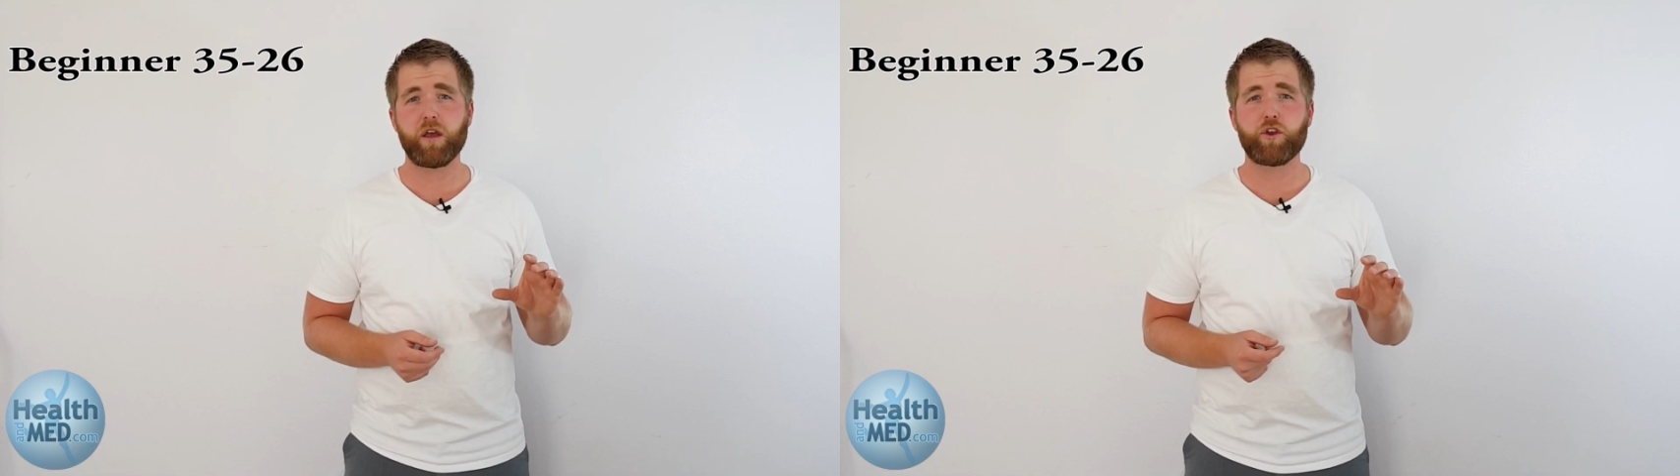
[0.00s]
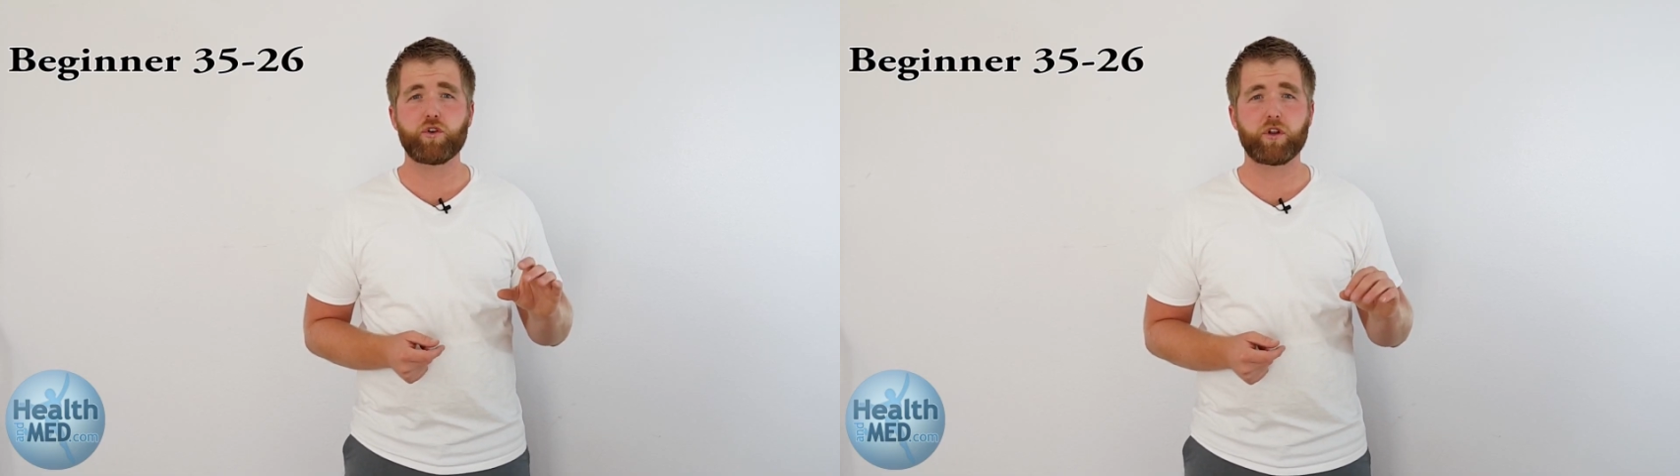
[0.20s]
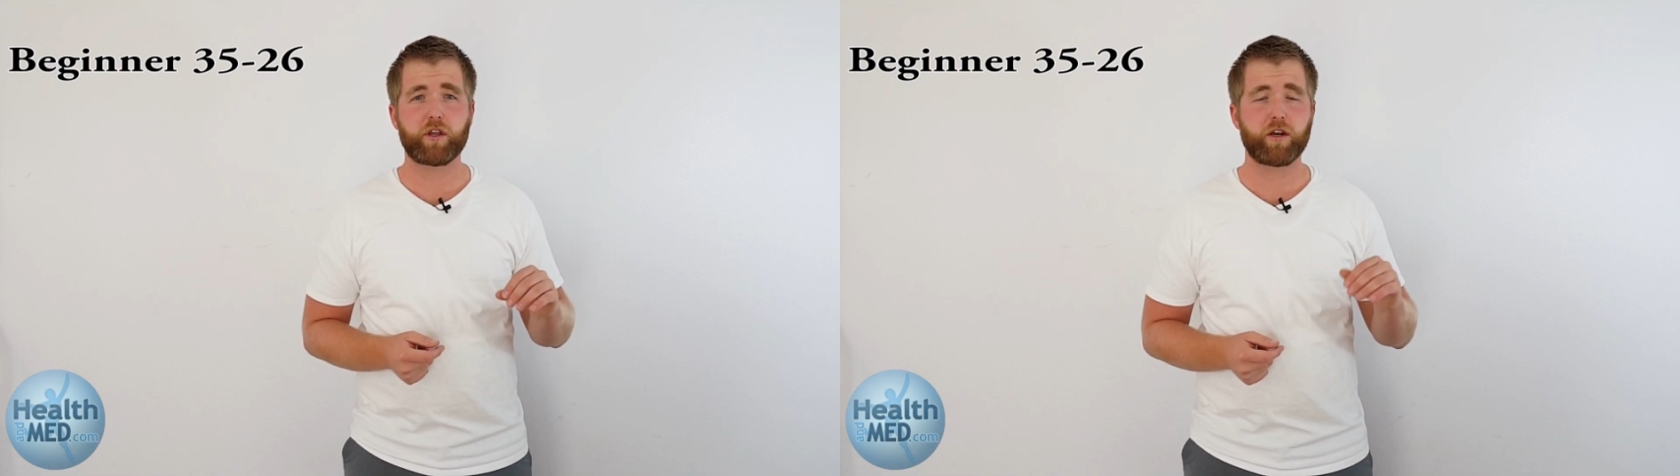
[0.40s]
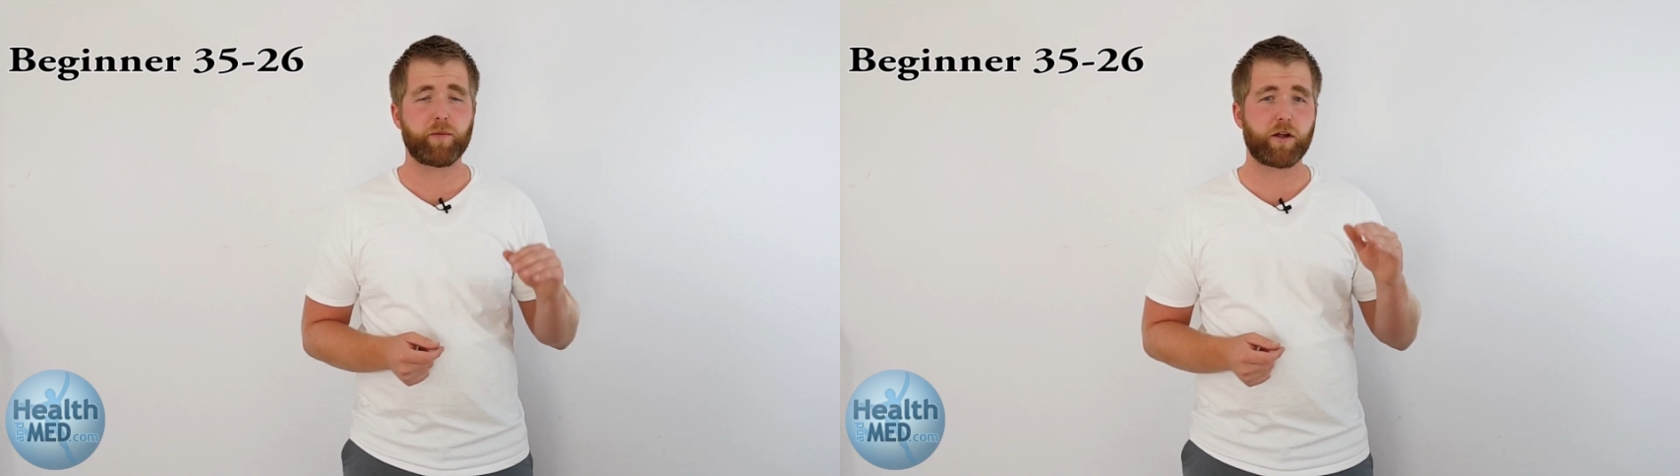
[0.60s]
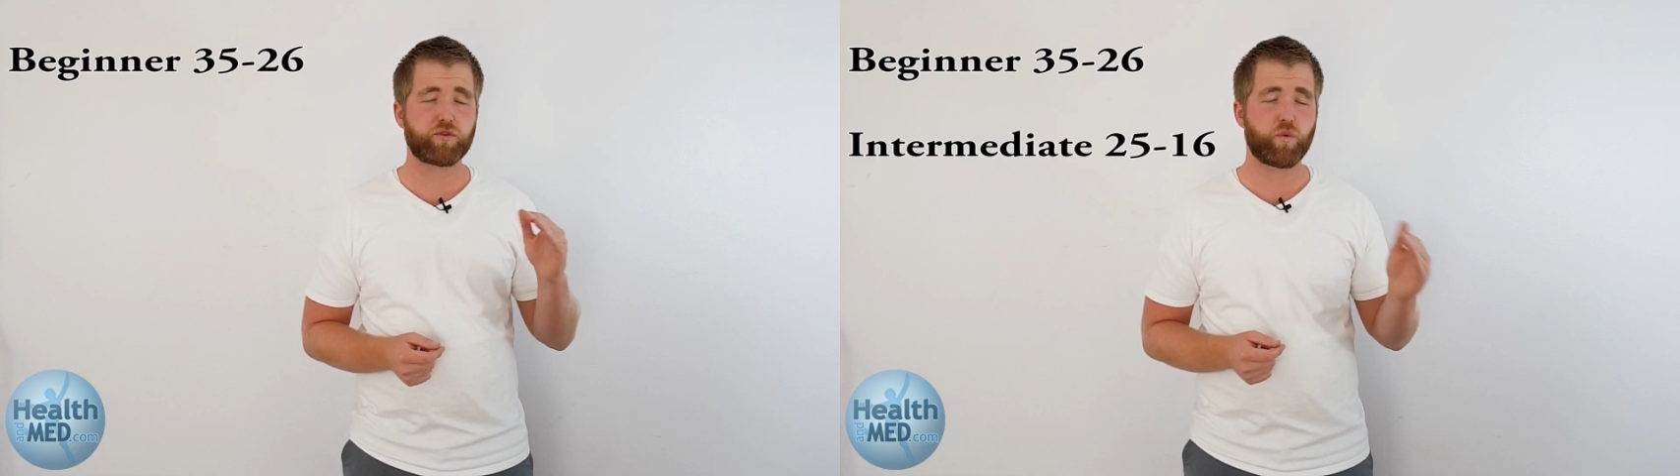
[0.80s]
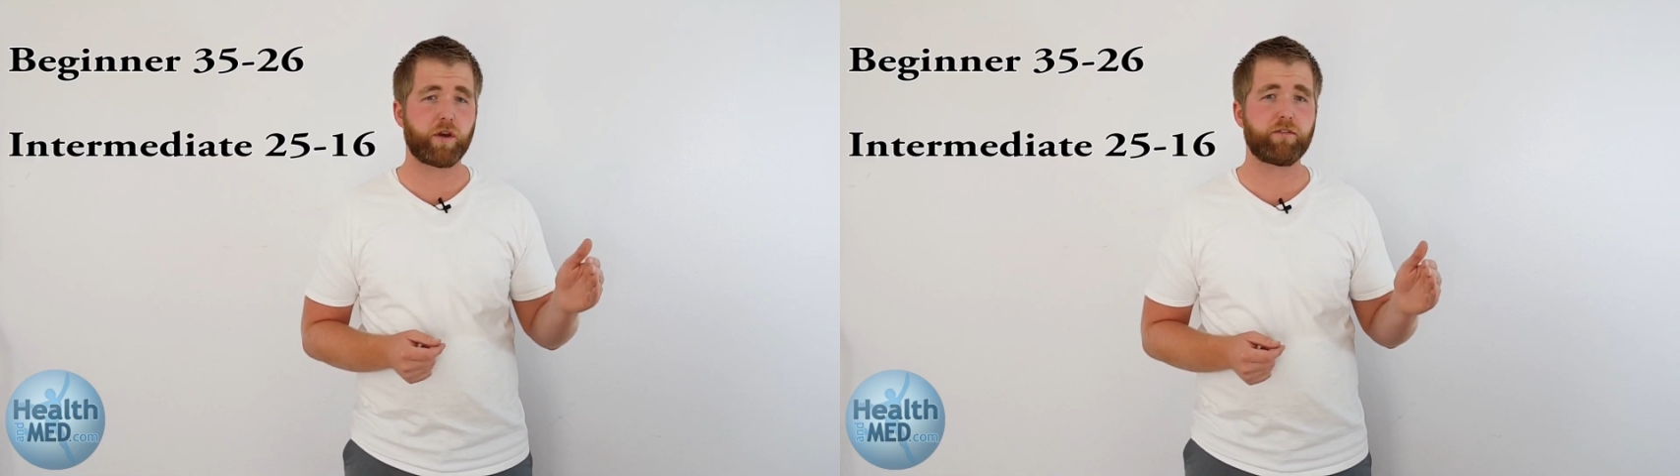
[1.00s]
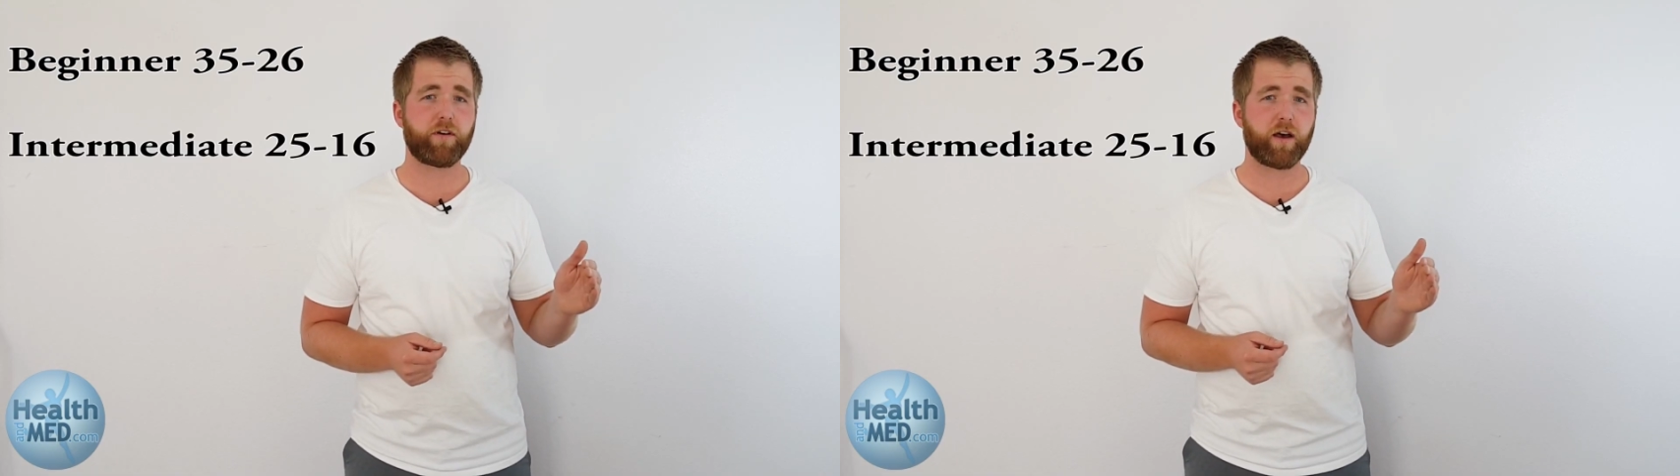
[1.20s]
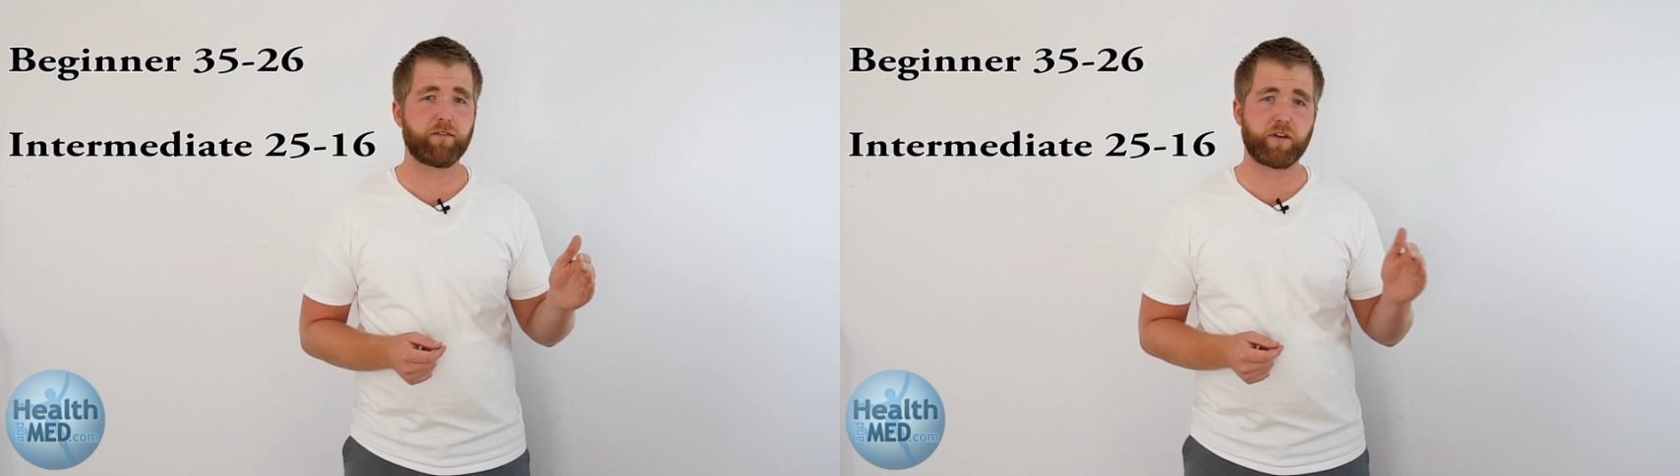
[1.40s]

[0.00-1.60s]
you're looking at about 25